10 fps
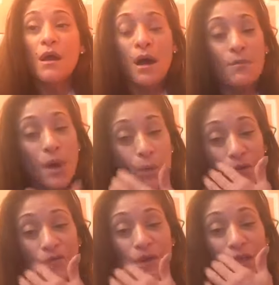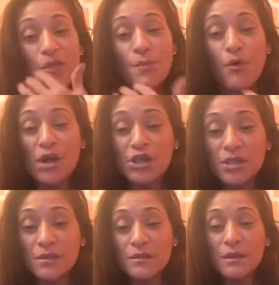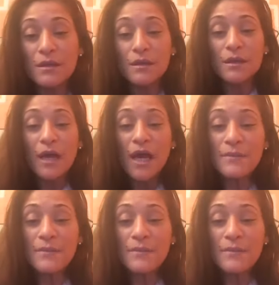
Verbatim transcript: but with depression. Hey,